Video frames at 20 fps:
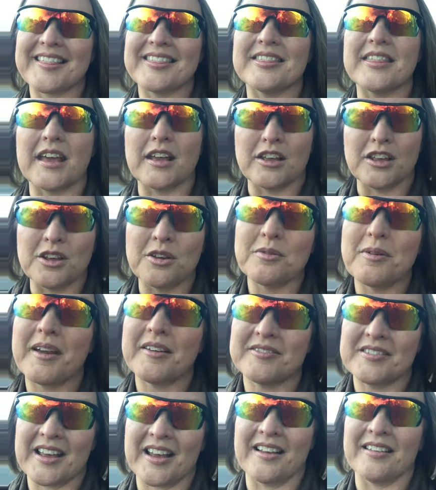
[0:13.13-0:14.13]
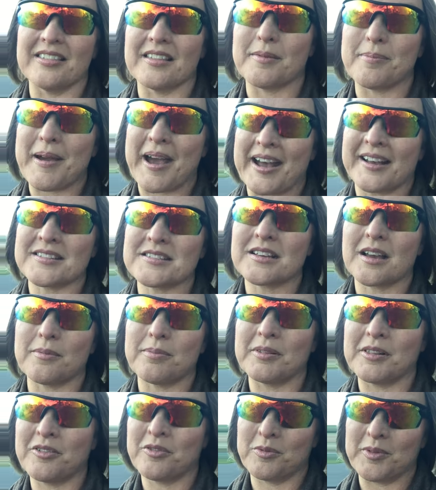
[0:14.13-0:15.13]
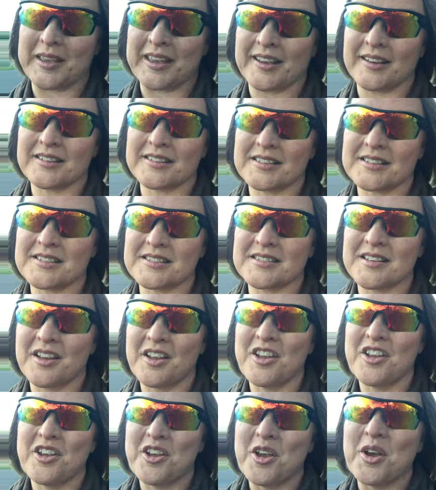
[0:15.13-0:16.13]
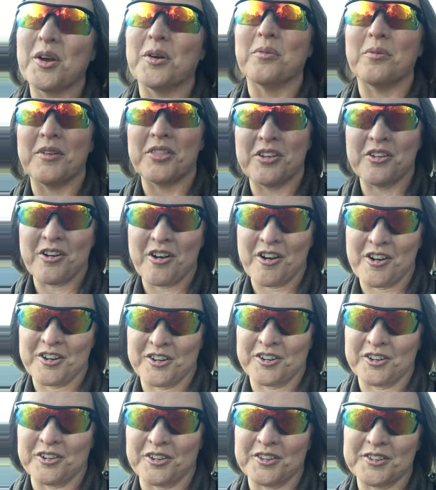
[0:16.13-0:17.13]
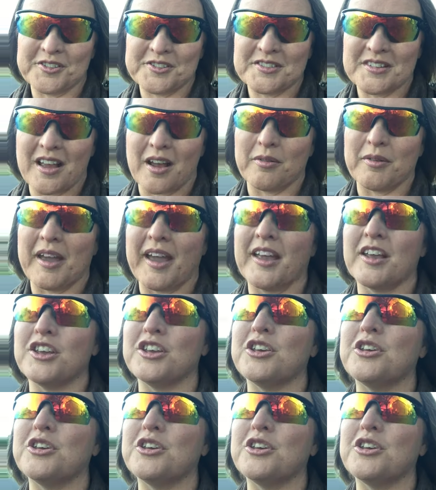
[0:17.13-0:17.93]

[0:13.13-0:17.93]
that you have done the past couple of weeks with your articles. Okay,